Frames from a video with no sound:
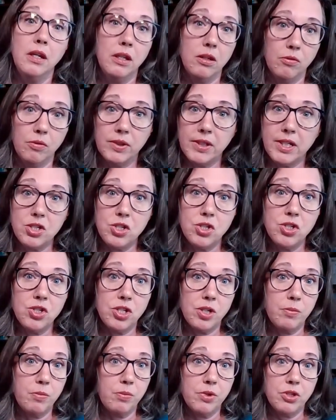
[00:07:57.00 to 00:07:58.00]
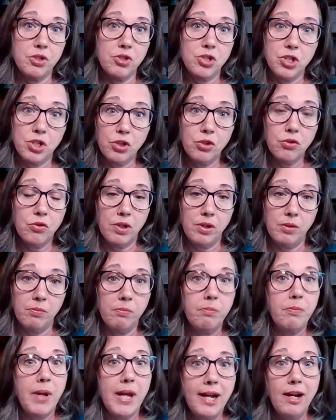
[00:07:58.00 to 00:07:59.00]
relationship with children,
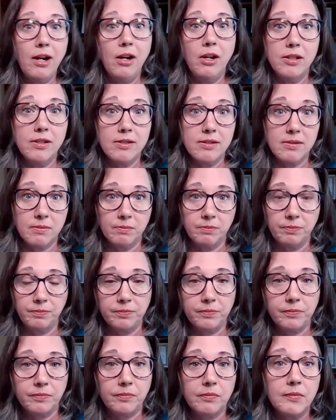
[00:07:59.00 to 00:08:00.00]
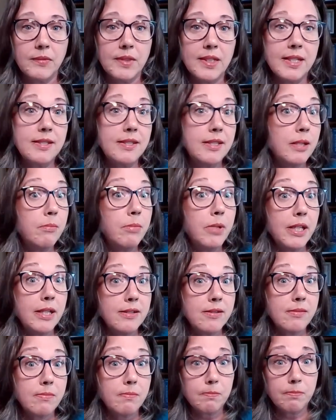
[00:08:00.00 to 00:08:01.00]
parents, siblings,